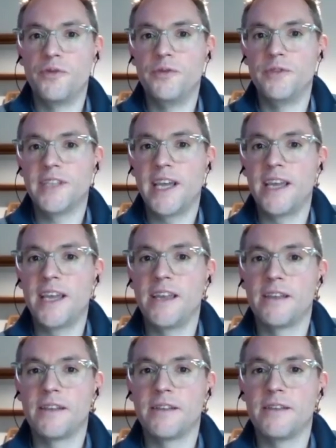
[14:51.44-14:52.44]
to
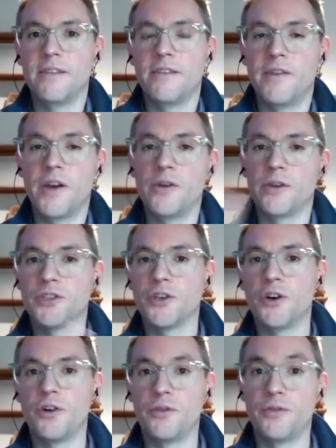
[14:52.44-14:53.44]
take
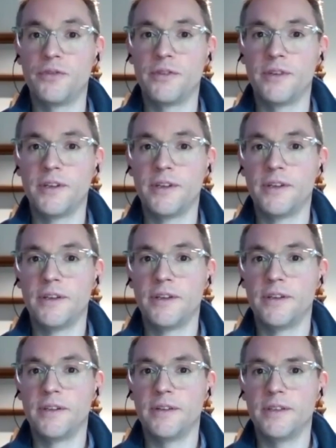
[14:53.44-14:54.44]
the focus off
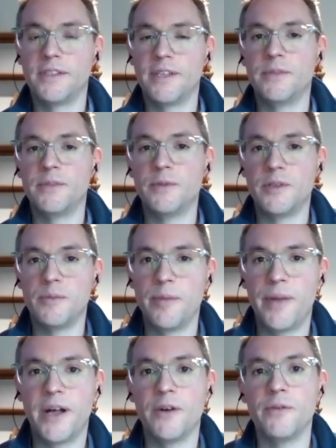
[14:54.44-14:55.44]

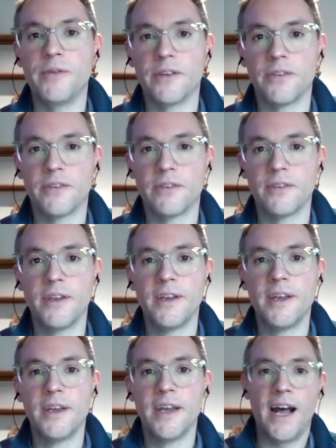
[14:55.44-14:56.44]
symptoms in my
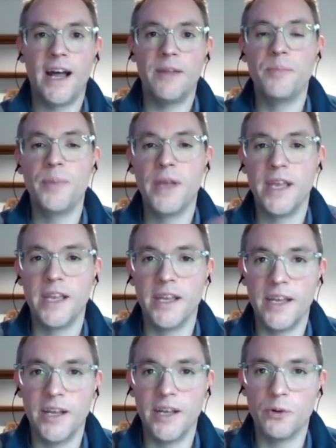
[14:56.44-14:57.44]
pelvis and
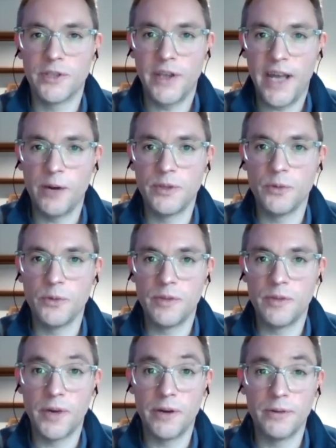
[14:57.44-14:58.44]
B, it also
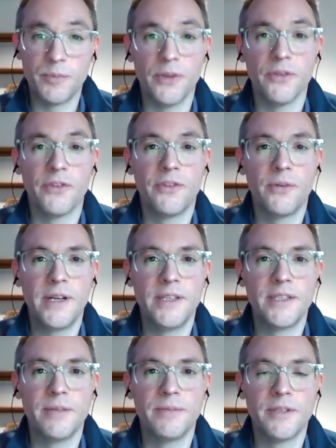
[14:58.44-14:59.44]
helped with my
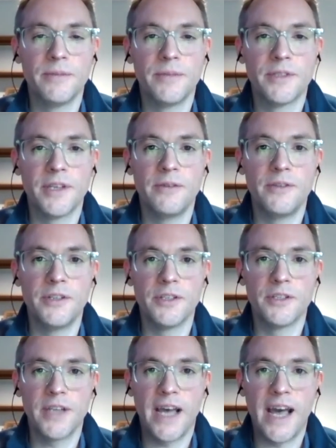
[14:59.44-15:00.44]
response to any
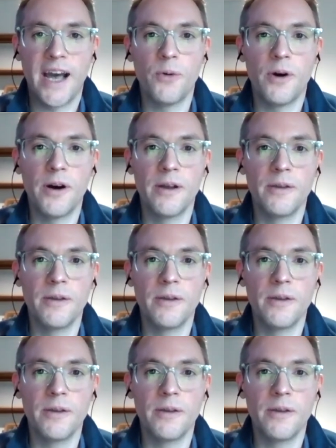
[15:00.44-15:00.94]
symptoms. So just